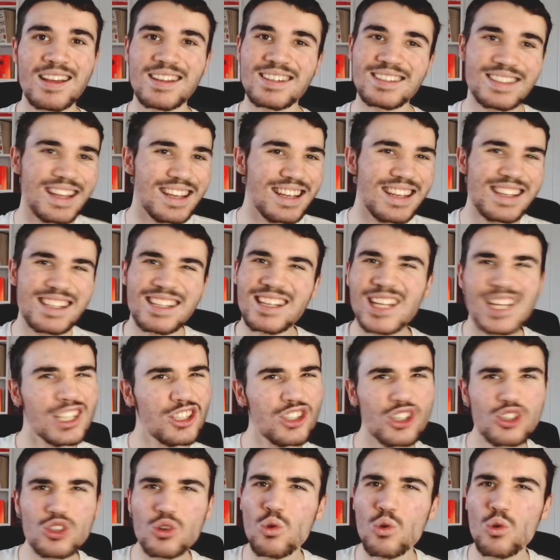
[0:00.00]
He's
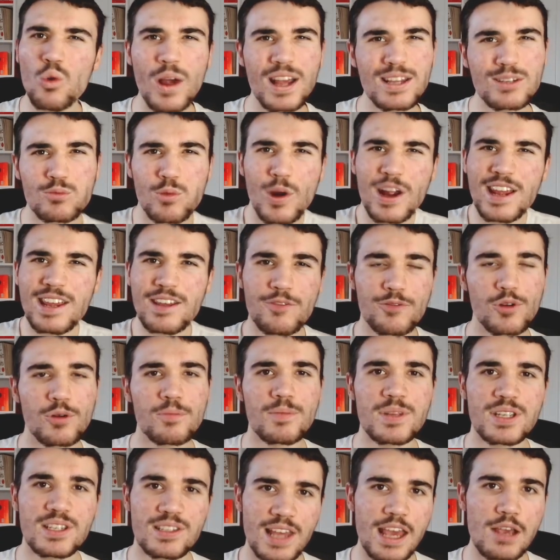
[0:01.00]
just always waiting for a
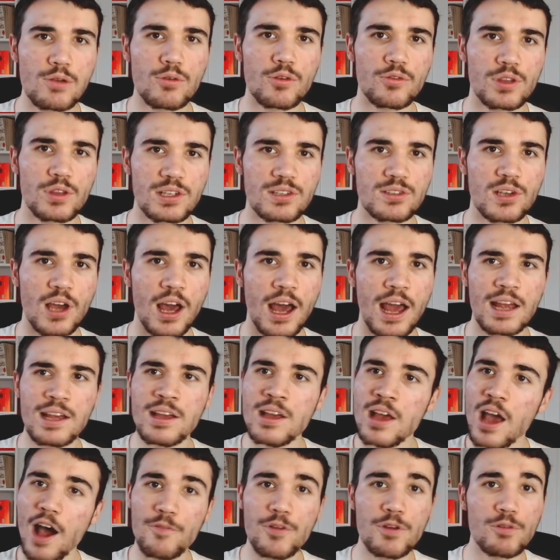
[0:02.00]
mistake with this guy.
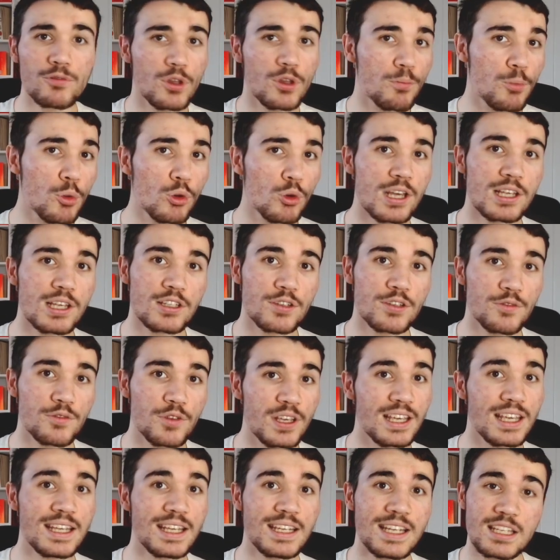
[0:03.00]
I think with the ball at his
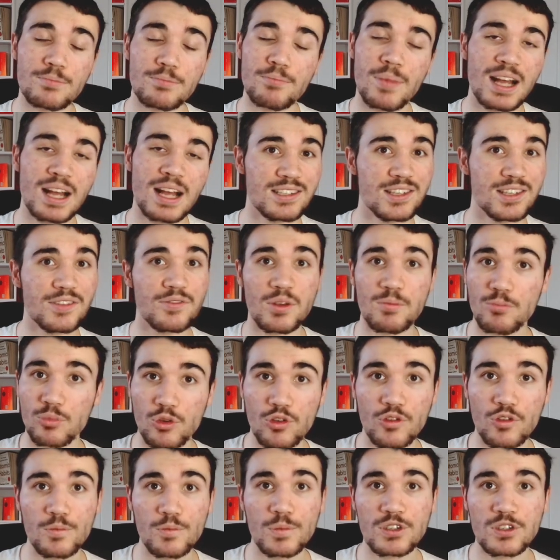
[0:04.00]
feet, he needs massive
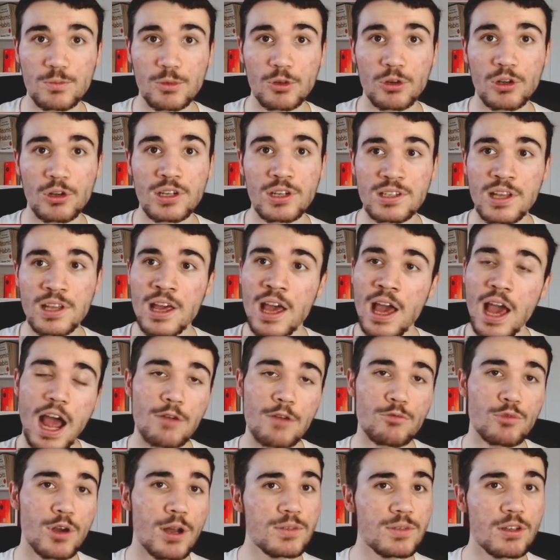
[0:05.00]
improvements, to be honest. And
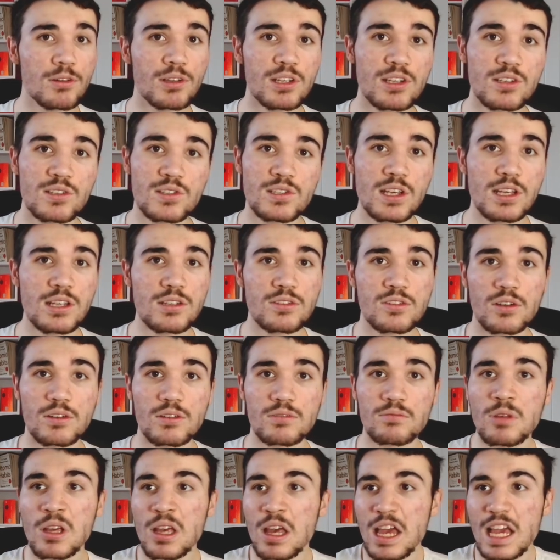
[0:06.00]
Ramsdale this season,
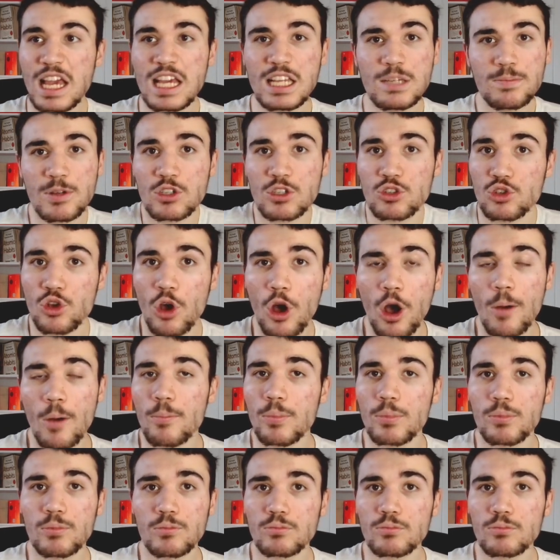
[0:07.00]
he's been top.